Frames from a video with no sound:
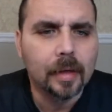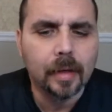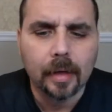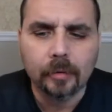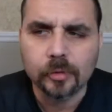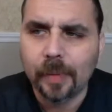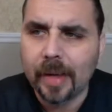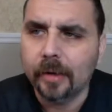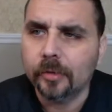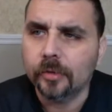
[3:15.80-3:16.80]
I was
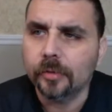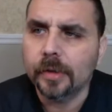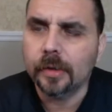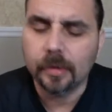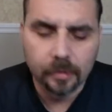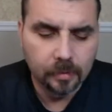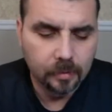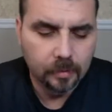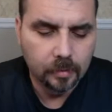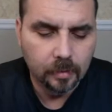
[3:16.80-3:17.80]
planning on doing it
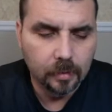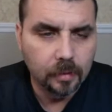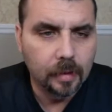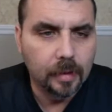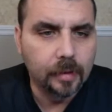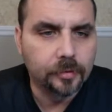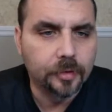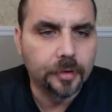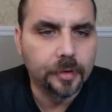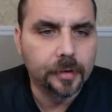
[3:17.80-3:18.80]
at
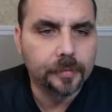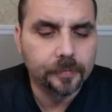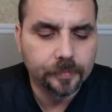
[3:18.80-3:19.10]
8:30.